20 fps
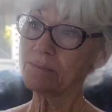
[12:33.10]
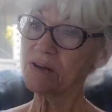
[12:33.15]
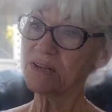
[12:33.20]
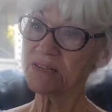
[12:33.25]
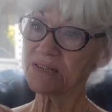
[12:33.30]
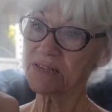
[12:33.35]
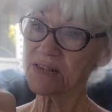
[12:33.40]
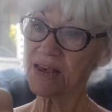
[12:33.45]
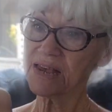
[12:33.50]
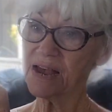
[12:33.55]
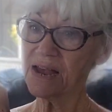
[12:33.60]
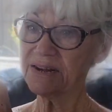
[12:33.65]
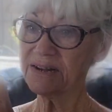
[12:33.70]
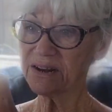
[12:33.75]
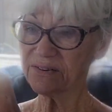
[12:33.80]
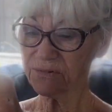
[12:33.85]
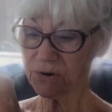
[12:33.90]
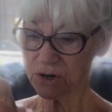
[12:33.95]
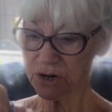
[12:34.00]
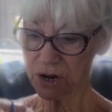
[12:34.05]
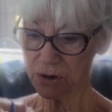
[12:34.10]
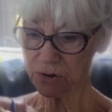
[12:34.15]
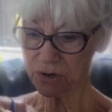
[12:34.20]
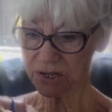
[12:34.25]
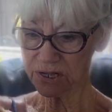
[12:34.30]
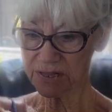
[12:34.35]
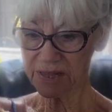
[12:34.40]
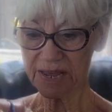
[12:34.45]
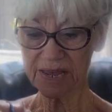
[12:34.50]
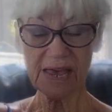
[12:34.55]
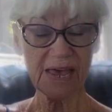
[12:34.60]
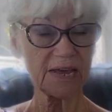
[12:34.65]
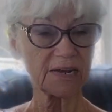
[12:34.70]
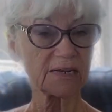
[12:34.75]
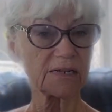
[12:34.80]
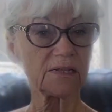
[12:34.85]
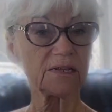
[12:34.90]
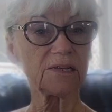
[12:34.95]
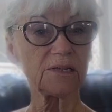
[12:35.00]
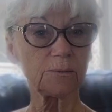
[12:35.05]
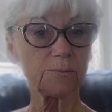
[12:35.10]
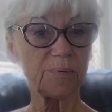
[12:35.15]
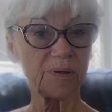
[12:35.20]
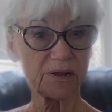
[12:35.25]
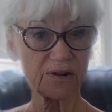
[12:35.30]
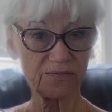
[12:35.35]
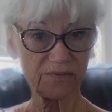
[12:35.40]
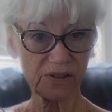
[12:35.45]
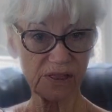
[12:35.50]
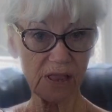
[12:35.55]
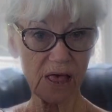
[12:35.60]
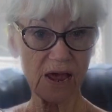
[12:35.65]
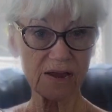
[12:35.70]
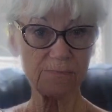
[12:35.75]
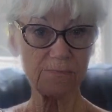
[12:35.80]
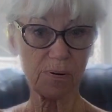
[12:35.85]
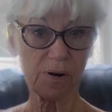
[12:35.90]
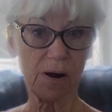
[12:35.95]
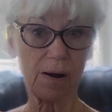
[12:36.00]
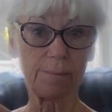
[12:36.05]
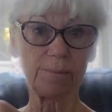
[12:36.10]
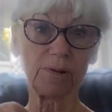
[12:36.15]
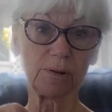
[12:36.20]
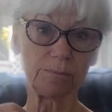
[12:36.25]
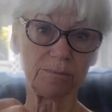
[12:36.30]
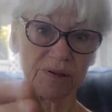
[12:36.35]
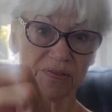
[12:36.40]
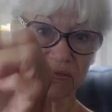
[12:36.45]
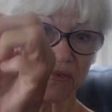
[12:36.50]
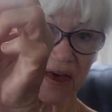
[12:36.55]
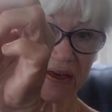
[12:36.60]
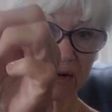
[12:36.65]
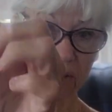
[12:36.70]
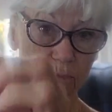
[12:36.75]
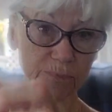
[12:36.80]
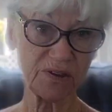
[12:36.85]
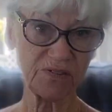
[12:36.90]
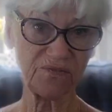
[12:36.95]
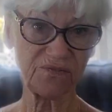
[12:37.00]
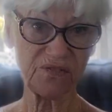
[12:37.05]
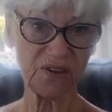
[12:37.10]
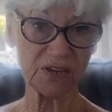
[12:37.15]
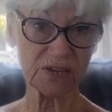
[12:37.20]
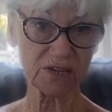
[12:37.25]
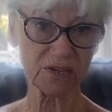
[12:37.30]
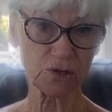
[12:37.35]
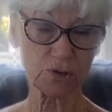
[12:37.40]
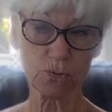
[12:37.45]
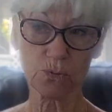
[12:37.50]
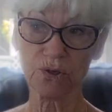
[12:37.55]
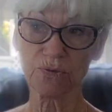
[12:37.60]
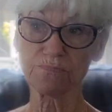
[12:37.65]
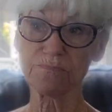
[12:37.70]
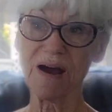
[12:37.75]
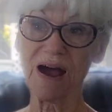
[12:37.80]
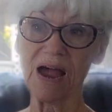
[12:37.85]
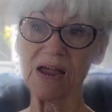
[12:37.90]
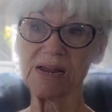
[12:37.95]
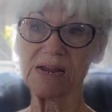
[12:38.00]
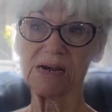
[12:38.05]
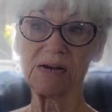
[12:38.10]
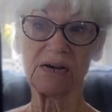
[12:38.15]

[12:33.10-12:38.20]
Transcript: must say, I never noticed they had a little bit of a light problem, but that'll be fixed with my